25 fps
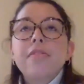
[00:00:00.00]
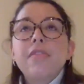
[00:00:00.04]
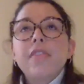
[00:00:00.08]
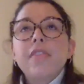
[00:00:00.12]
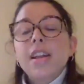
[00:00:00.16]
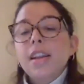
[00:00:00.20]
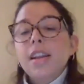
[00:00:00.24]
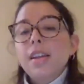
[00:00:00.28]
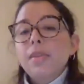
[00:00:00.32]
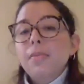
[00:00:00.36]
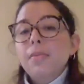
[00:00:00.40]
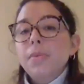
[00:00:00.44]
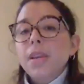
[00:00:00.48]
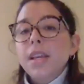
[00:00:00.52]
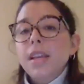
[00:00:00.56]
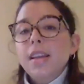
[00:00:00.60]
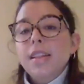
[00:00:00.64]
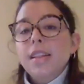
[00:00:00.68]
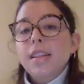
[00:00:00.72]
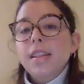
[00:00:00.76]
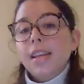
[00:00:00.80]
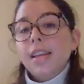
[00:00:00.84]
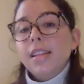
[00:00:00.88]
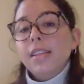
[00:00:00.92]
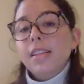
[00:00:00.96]
and if we
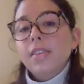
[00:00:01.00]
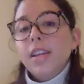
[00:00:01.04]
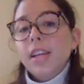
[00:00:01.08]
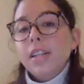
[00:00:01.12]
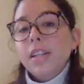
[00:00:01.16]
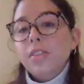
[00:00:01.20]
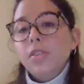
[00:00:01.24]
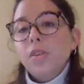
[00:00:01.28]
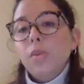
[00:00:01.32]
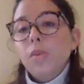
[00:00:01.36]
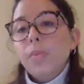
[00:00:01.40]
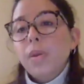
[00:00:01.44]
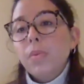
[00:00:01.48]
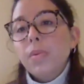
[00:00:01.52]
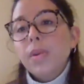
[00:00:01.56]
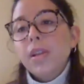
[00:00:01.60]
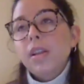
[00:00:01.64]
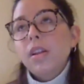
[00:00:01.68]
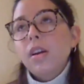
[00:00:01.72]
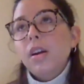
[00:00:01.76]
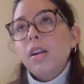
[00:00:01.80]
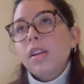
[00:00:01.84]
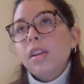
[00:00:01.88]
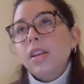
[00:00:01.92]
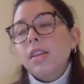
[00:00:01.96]
look at Yoppie, we're
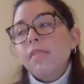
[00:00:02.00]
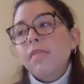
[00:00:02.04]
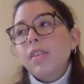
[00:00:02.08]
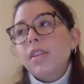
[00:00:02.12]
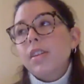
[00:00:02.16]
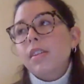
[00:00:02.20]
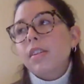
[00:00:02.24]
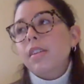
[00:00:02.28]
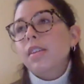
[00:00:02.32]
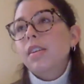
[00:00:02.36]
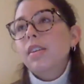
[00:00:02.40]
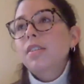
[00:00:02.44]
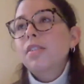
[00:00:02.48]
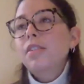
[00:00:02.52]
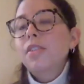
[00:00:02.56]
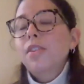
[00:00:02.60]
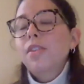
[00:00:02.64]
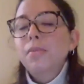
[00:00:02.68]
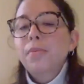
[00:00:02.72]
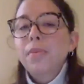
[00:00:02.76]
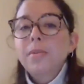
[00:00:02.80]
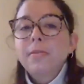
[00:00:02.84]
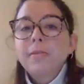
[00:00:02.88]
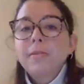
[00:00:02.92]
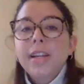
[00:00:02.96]
not even,
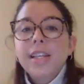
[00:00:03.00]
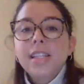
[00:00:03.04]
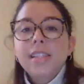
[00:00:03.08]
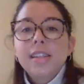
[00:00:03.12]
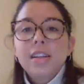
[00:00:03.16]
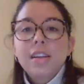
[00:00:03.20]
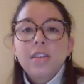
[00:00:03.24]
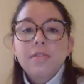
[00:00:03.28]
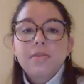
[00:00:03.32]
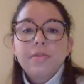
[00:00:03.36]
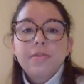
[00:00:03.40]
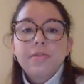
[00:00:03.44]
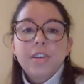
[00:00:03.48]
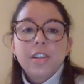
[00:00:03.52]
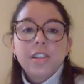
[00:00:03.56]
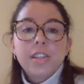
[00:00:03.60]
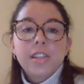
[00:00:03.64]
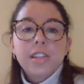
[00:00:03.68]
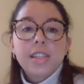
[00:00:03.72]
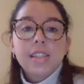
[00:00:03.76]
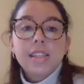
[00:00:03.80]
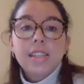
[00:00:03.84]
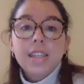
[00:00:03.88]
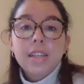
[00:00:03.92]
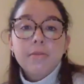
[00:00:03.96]
we're raising our
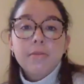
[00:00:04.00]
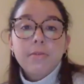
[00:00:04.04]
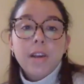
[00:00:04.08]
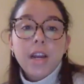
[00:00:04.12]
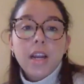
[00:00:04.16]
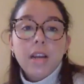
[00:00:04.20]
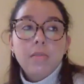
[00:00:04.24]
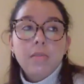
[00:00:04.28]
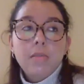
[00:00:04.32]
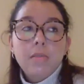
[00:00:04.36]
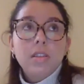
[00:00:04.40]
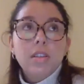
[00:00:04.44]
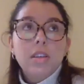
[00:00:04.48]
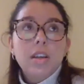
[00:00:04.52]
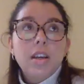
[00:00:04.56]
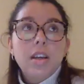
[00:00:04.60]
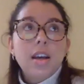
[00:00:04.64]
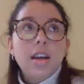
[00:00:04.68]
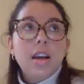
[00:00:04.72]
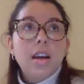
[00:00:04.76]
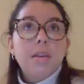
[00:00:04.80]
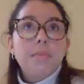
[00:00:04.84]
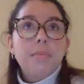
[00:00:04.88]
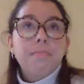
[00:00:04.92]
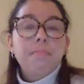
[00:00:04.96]
first seed round.
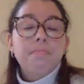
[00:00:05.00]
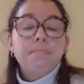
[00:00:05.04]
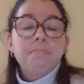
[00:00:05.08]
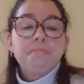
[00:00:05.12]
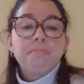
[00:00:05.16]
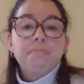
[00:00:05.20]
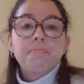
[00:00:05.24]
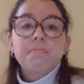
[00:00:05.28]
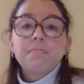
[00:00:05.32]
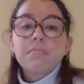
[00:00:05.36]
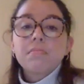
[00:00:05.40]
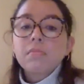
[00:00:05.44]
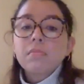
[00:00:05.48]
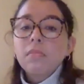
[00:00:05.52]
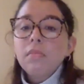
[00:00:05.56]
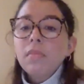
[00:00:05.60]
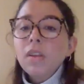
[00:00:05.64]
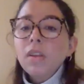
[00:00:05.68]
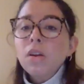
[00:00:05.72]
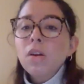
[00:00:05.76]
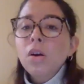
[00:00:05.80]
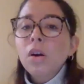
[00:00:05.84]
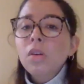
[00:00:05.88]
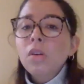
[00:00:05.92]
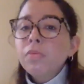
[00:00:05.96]

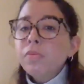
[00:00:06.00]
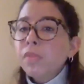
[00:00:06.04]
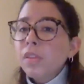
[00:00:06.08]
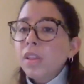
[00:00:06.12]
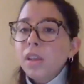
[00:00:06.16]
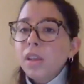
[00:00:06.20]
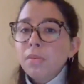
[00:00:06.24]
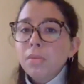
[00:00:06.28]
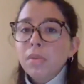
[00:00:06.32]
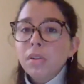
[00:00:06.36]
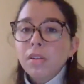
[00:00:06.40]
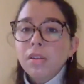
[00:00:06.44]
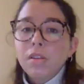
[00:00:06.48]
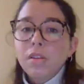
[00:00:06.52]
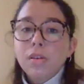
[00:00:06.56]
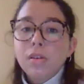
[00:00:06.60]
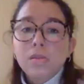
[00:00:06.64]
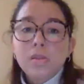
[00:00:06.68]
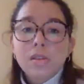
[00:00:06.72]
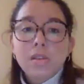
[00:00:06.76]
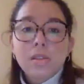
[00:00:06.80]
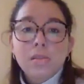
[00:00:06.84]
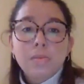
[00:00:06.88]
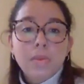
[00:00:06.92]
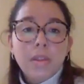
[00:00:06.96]
Hopefully it will
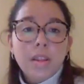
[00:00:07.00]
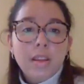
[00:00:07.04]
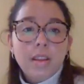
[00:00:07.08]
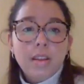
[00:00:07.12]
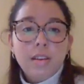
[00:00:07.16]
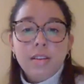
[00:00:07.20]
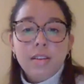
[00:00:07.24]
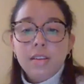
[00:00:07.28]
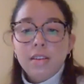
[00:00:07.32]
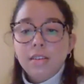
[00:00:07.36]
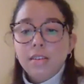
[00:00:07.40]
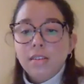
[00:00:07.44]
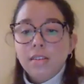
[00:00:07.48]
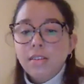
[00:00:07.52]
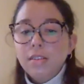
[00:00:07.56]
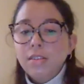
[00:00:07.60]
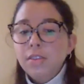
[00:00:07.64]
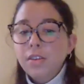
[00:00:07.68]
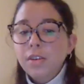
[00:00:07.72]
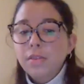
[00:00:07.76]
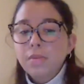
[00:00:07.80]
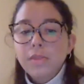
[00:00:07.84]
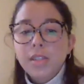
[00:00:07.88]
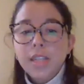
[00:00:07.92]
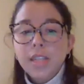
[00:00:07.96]
close within,
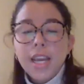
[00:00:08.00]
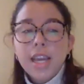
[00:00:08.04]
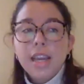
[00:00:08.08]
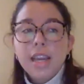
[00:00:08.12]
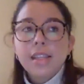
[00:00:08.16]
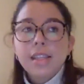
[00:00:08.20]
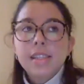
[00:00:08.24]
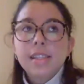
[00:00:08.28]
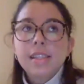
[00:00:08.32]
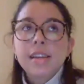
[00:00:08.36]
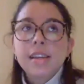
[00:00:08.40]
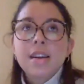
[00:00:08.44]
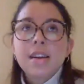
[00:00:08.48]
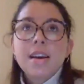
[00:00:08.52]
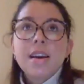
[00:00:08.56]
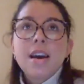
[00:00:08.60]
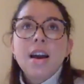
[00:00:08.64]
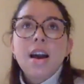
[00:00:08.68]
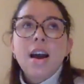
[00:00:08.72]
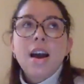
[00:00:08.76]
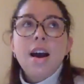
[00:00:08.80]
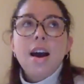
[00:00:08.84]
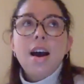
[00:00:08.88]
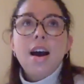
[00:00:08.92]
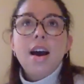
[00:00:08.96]
days.
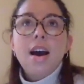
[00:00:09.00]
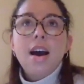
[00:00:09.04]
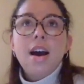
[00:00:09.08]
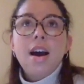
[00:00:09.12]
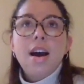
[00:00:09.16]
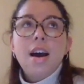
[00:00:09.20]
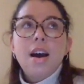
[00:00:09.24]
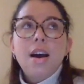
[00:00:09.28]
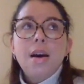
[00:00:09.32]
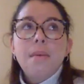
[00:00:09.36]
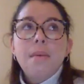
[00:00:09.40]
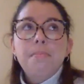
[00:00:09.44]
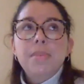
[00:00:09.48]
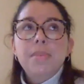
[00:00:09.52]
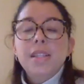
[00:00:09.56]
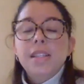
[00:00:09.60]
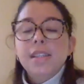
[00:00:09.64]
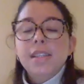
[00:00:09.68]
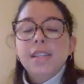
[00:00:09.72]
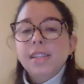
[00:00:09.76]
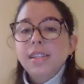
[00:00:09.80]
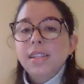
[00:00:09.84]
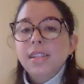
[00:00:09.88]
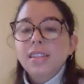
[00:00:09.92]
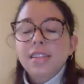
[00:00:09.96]
But
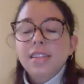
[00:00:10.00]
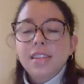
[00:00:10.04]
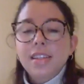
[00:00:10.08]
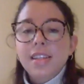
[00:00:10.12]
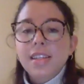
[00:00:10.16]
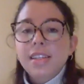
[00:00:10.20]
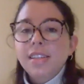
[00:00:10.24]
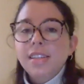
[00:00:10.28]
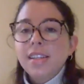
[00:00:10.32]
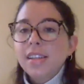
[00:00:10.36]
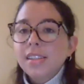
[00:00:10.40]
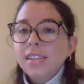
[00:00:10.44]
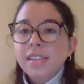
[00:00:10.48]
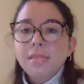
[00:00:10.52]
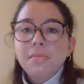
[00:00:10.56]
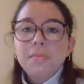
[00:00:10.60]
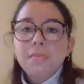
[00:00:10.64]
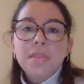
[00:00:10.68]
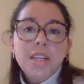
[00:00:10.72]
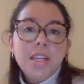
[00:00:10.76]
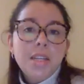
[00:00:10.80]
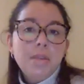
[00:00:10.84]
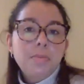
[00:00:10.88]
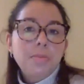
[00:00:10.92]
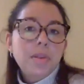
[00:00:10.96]
still, it doesn't
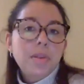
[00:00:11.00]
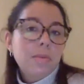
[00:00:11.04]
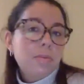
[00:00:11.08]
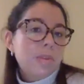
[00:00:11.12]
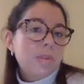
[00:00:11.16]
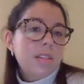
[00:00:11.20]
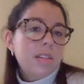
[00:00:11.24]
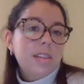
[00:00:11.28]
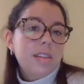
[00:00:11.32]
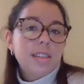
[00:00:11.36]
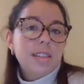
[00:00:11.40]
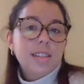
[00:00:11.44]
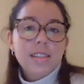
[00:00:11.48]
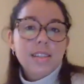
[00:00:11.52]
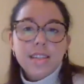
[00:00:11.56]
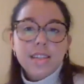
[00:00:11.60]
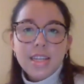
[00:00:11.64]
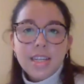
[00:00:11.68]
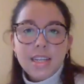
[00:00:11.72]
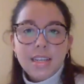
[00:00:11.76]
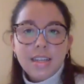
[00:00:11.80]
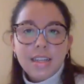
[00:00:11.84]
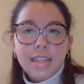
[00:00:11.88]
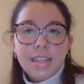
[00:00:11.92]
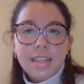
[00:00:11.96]
mean we will
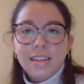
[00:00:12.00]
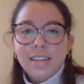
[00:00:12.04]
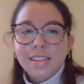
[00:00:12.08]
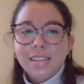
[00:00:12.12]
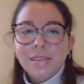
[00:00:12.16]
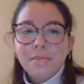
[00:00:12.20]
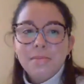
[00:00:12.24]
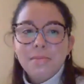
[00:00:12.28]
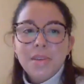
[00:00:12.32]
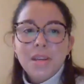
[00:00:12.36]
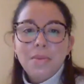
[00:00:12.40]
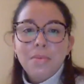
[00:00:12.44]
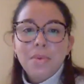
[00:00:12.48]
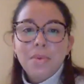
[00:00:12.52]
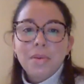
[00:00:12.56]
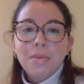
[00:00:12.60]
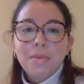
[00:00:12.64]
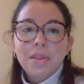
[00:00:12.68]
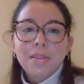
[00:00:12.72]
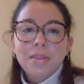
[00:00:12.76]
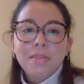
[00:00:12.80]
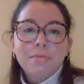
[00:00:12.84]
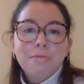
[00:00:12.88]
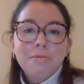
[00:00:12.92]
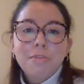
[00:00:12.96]
succeed. It doesn't mean we
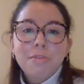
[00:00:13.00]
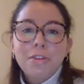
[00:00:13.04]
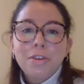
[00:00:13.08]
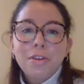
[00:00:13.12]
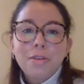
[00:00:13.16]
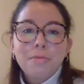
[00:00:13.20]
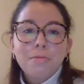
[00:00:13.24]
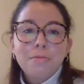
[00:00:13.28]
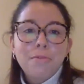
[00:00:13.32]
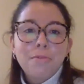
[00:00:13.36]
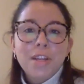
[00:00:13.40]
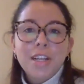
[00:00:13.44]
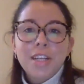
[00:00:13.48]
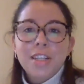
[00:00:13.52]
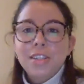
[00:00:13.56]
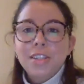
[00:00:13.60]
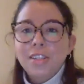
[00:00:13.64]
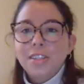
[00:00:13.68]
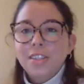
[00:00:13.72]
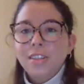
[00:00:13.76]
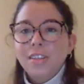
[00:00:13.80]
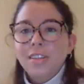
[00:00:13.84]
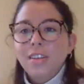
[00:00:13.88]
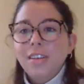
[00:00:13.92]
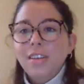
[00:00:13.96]
will, reach